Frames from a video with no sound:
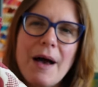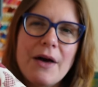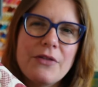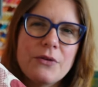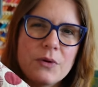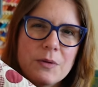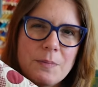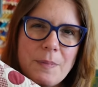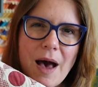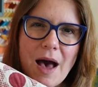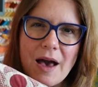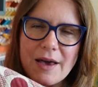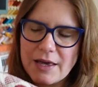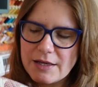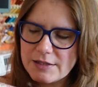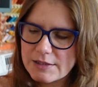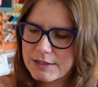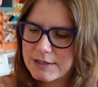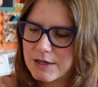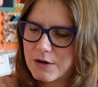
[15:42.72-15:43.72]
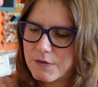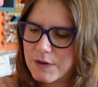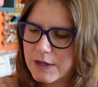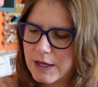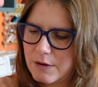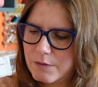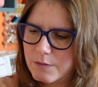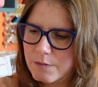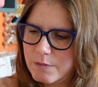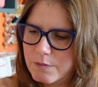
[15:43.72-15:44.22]
bother with pockets because I don't
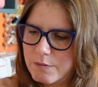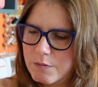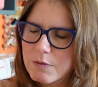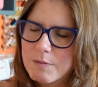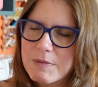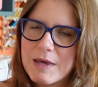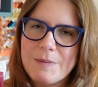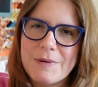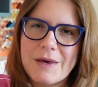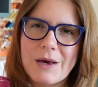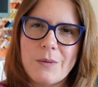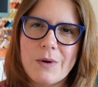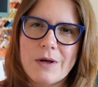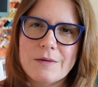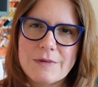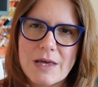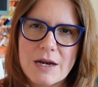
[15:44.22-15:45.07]
think I, well, maybe I will.